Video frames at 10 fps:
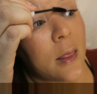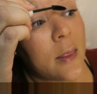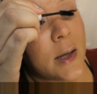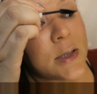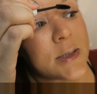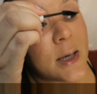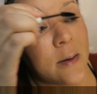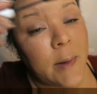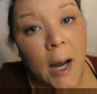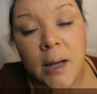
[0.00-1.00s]
they just
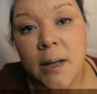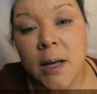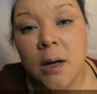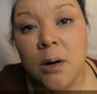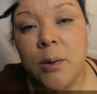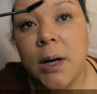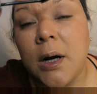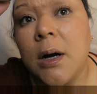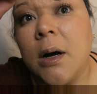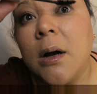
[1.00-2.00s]
came back like
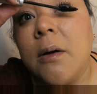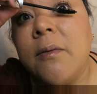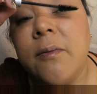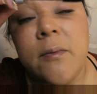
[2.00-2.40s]
quicker,